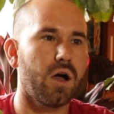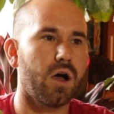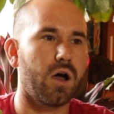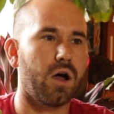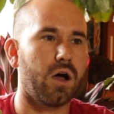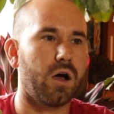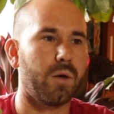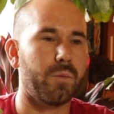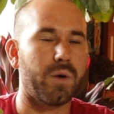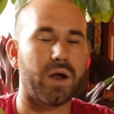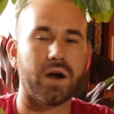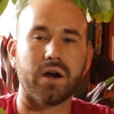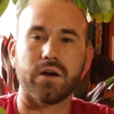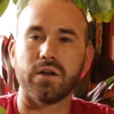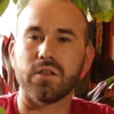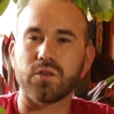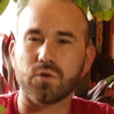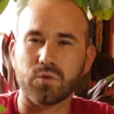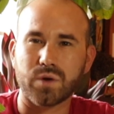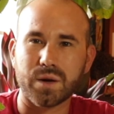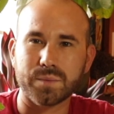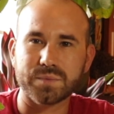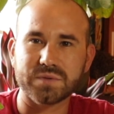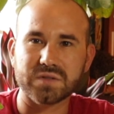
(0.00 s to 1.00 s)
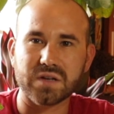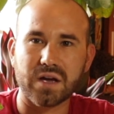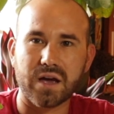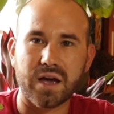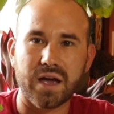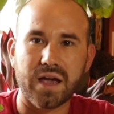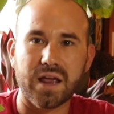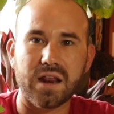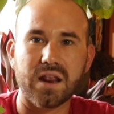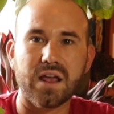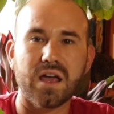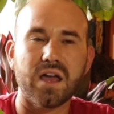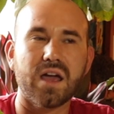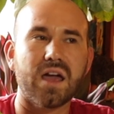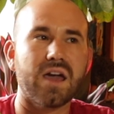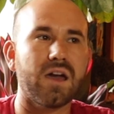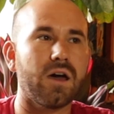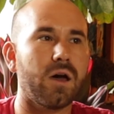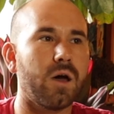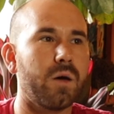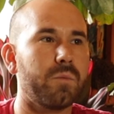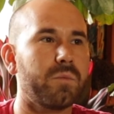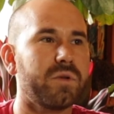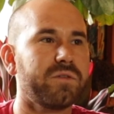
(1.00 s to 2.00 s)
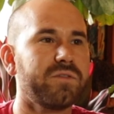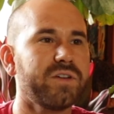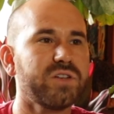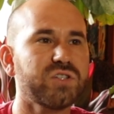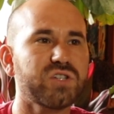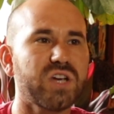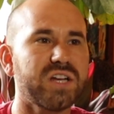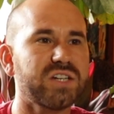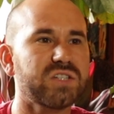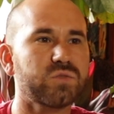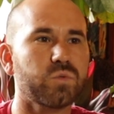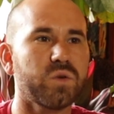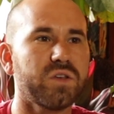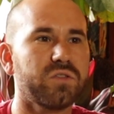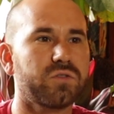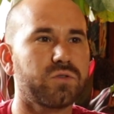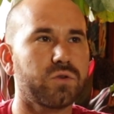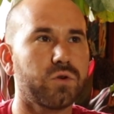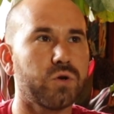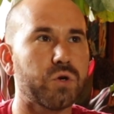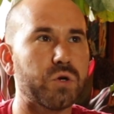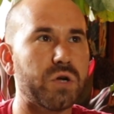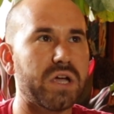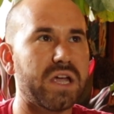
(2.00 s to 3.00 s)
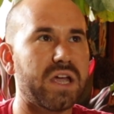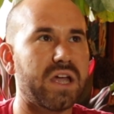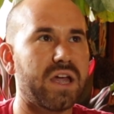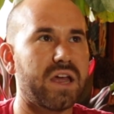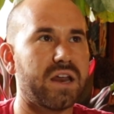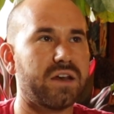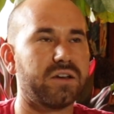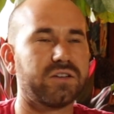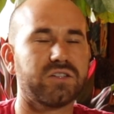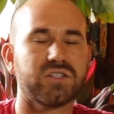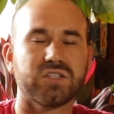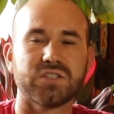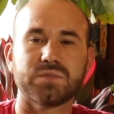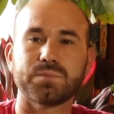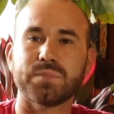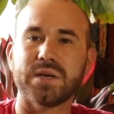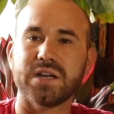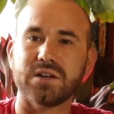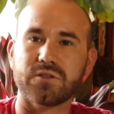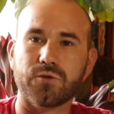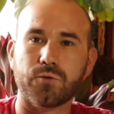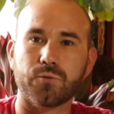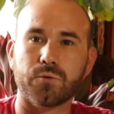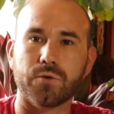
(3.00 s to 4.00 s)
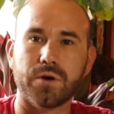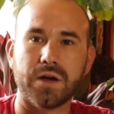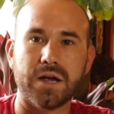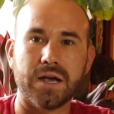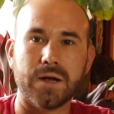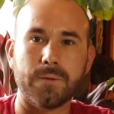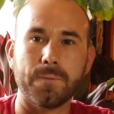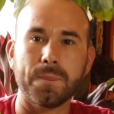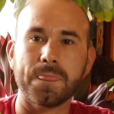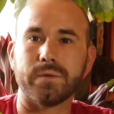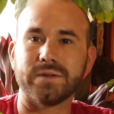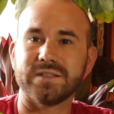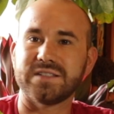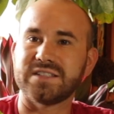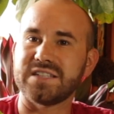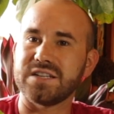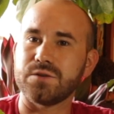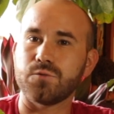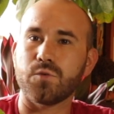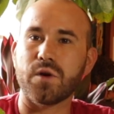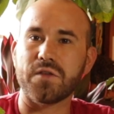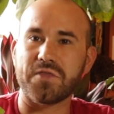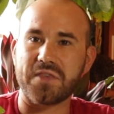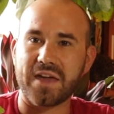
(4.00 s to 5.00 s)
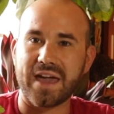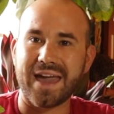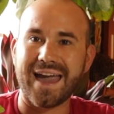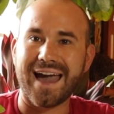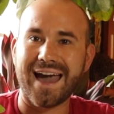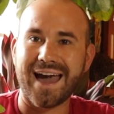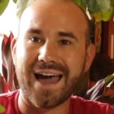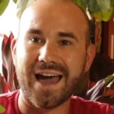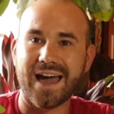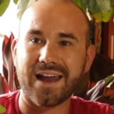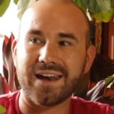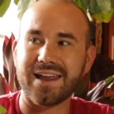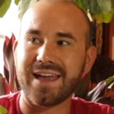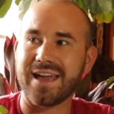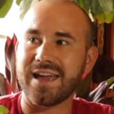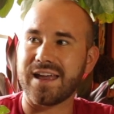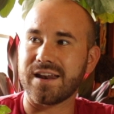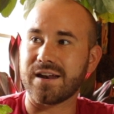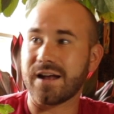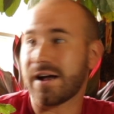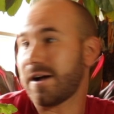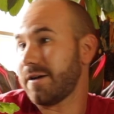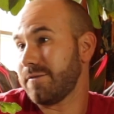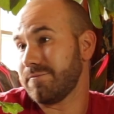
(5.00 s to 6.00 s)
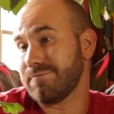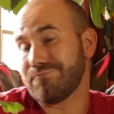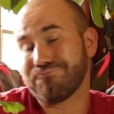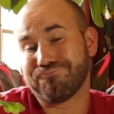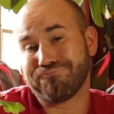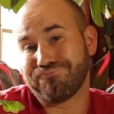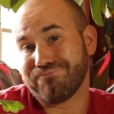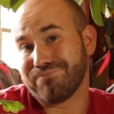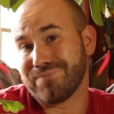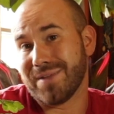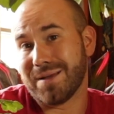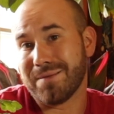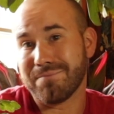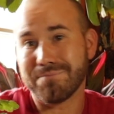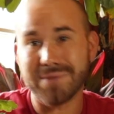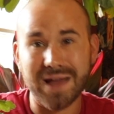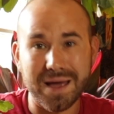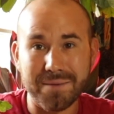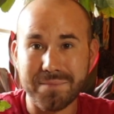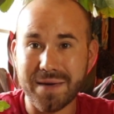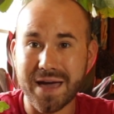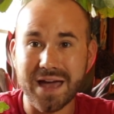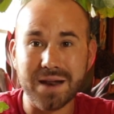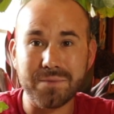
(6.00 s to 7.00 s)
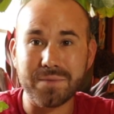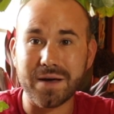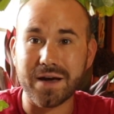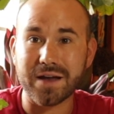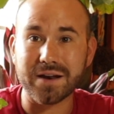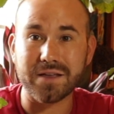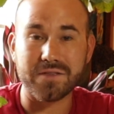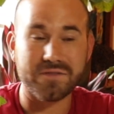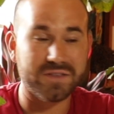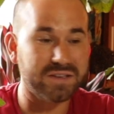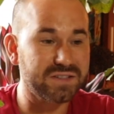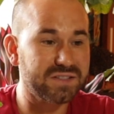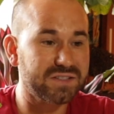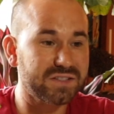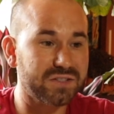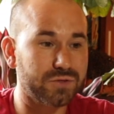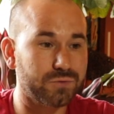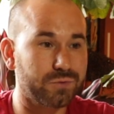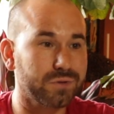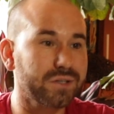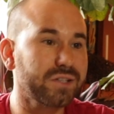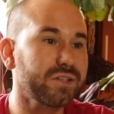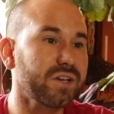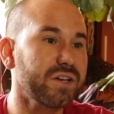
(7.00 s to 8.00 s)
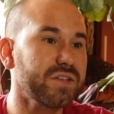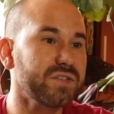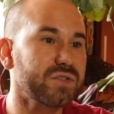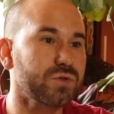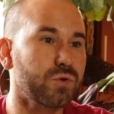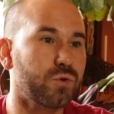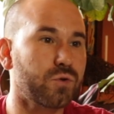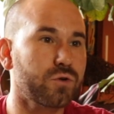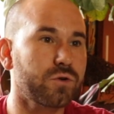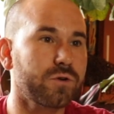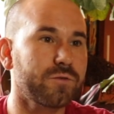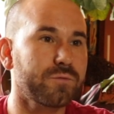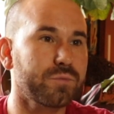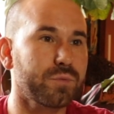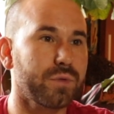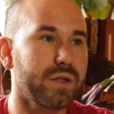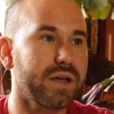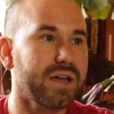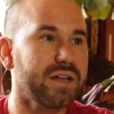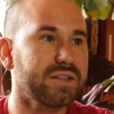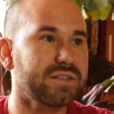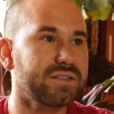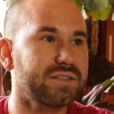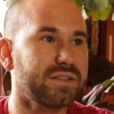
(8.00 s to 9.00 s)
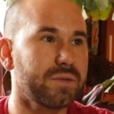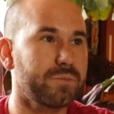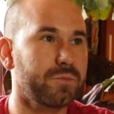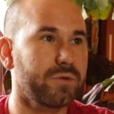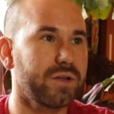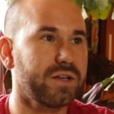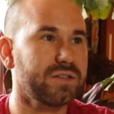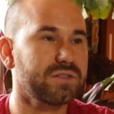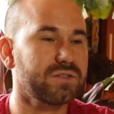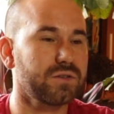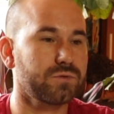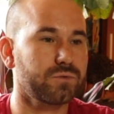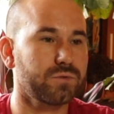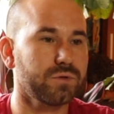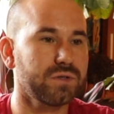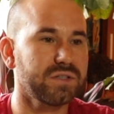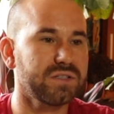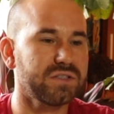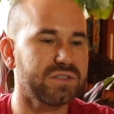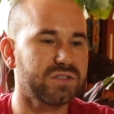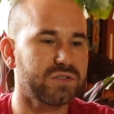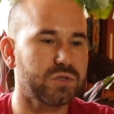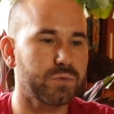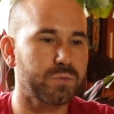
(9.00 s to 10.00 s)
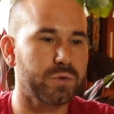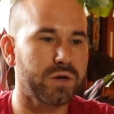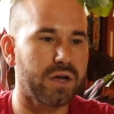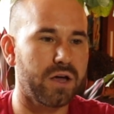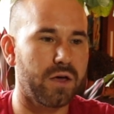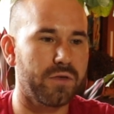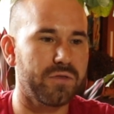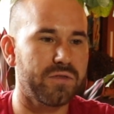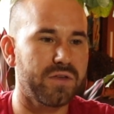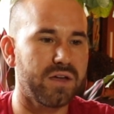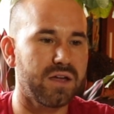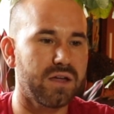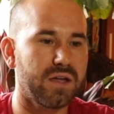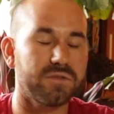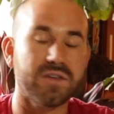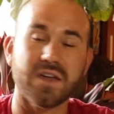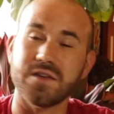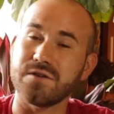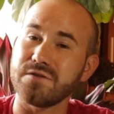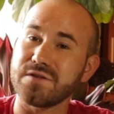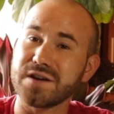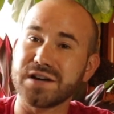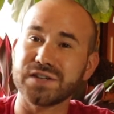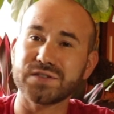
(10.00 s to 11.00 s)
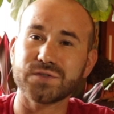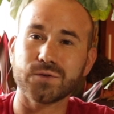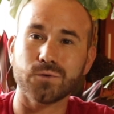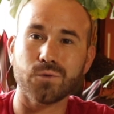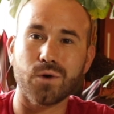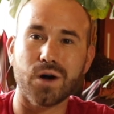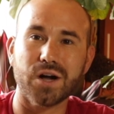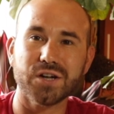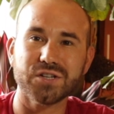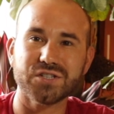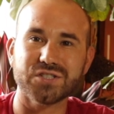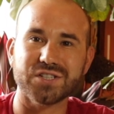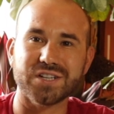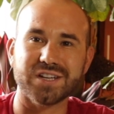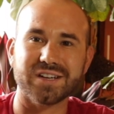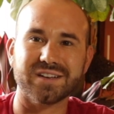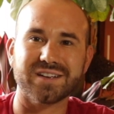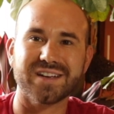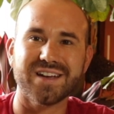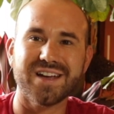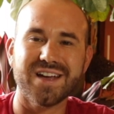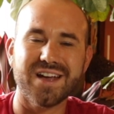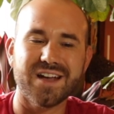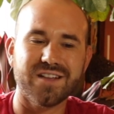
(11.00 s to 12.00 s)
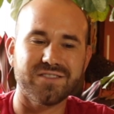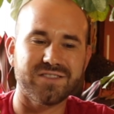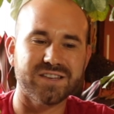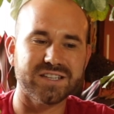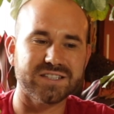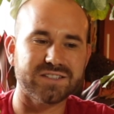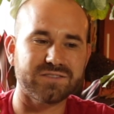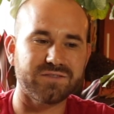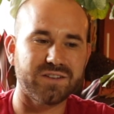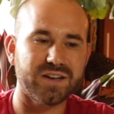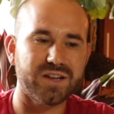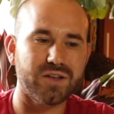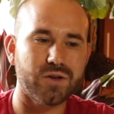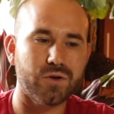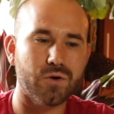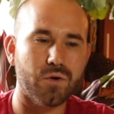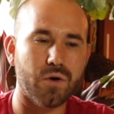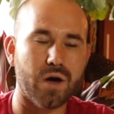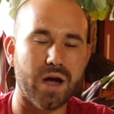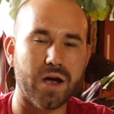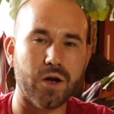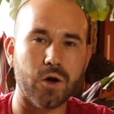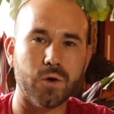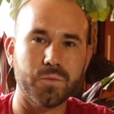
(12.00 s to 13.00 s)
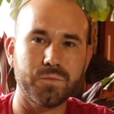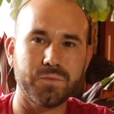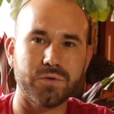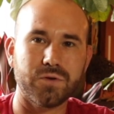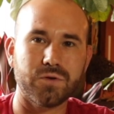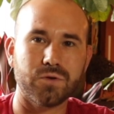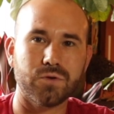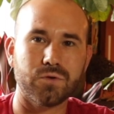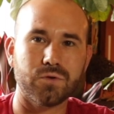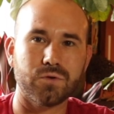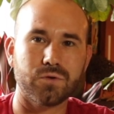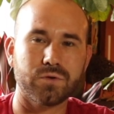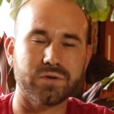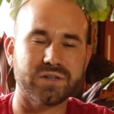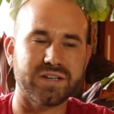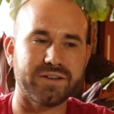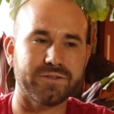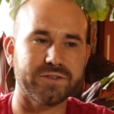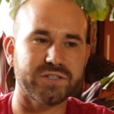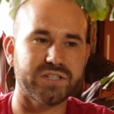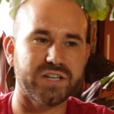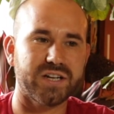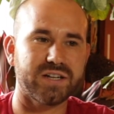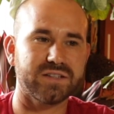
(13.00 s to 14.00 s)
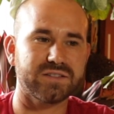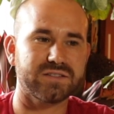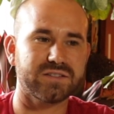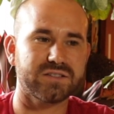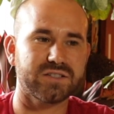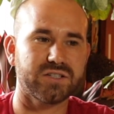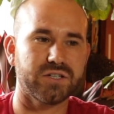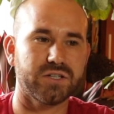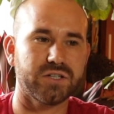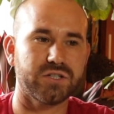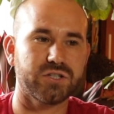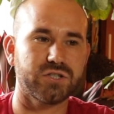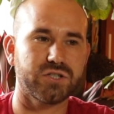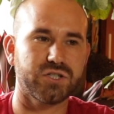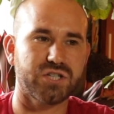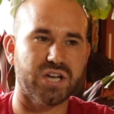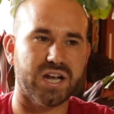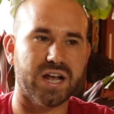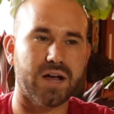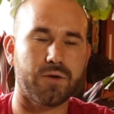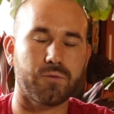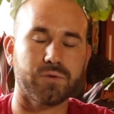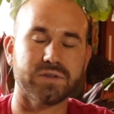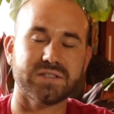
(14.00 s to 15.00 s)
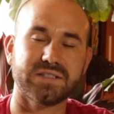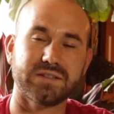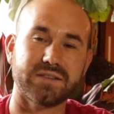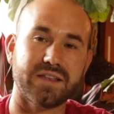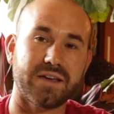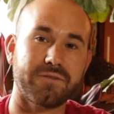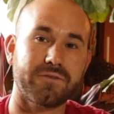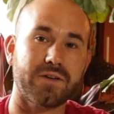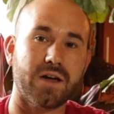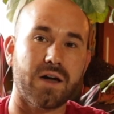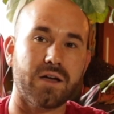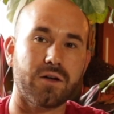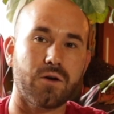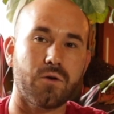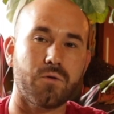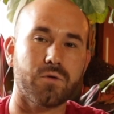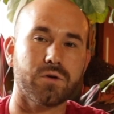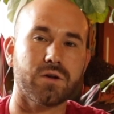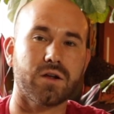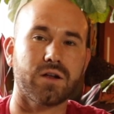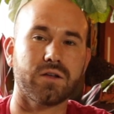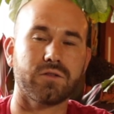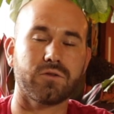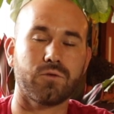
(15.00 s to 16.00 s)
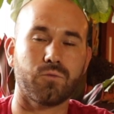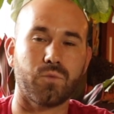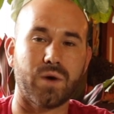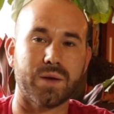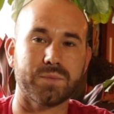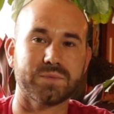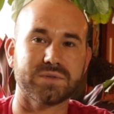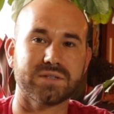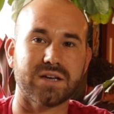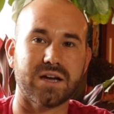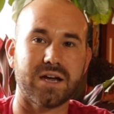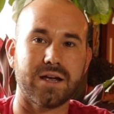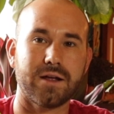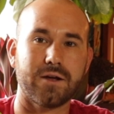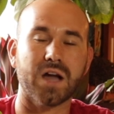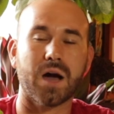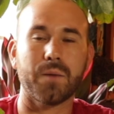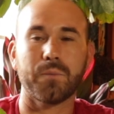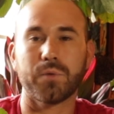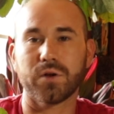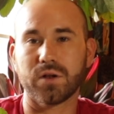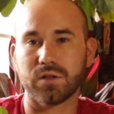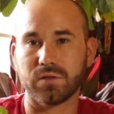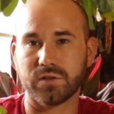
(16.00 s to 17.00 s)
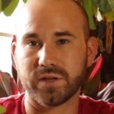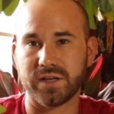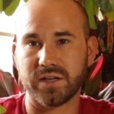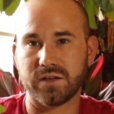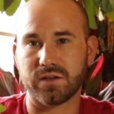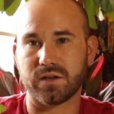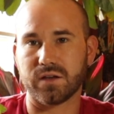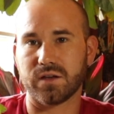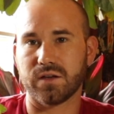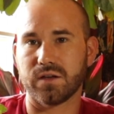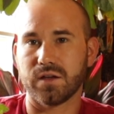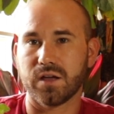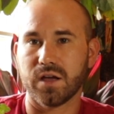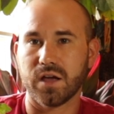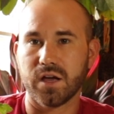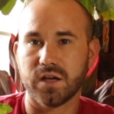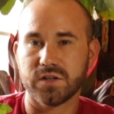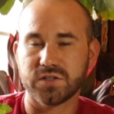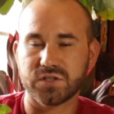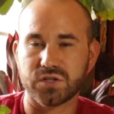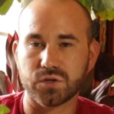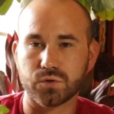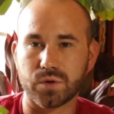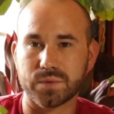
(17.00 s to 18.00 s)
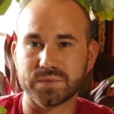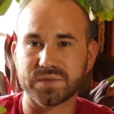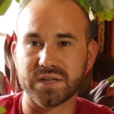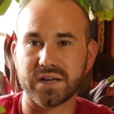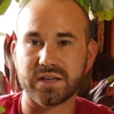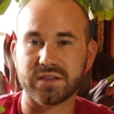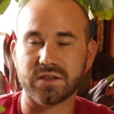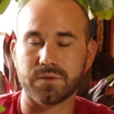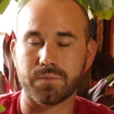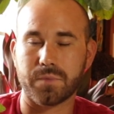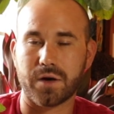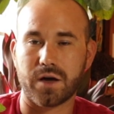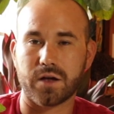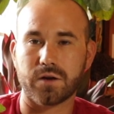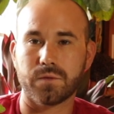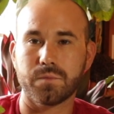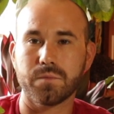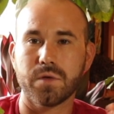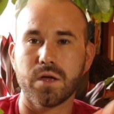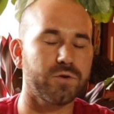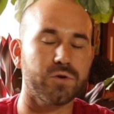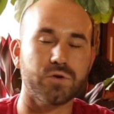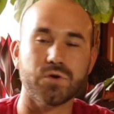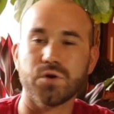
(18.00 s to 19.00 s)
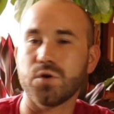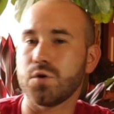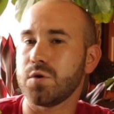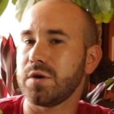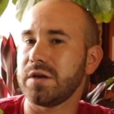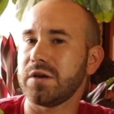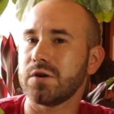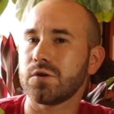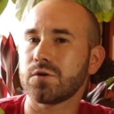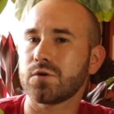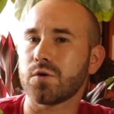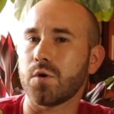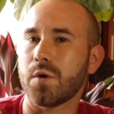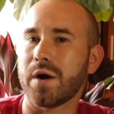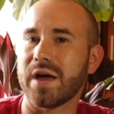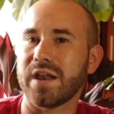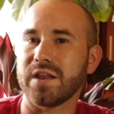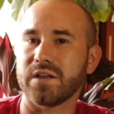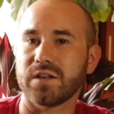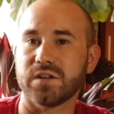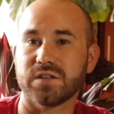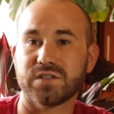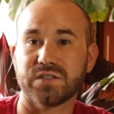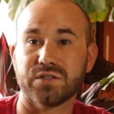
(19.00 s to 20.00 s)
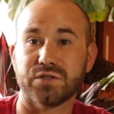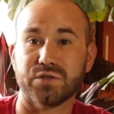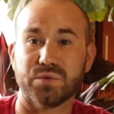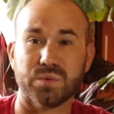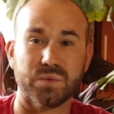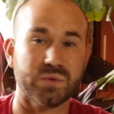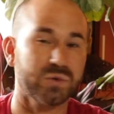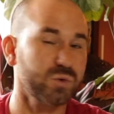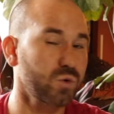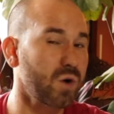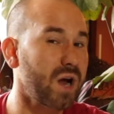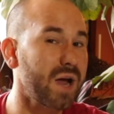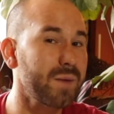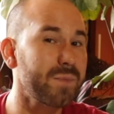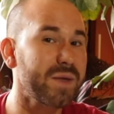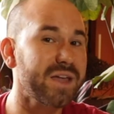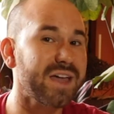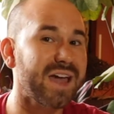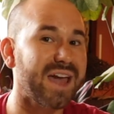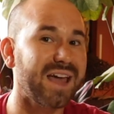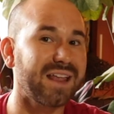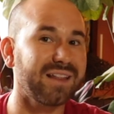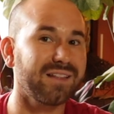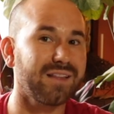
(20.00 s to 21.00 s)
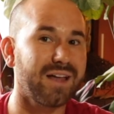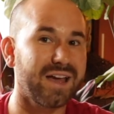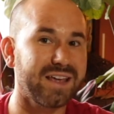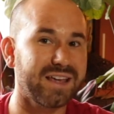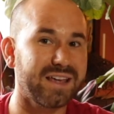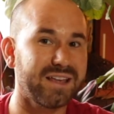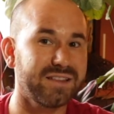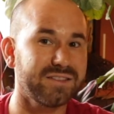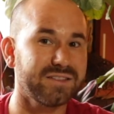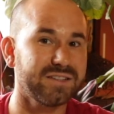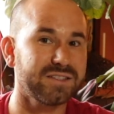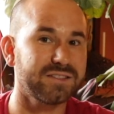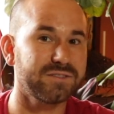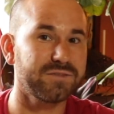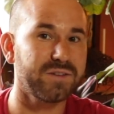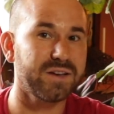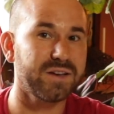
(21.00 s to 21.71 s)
on another website. But eventually I just went through and just picked three to see what they had, and I'm not mad about it. This is a really nice order of plants. The plants look really super healthy. Thank you guys for watching this video. I hope you give a chance to check out what they've got going on their website. I'll put a link to their website in the bottom. If you're new here, go ahead and consider subscribing and liking this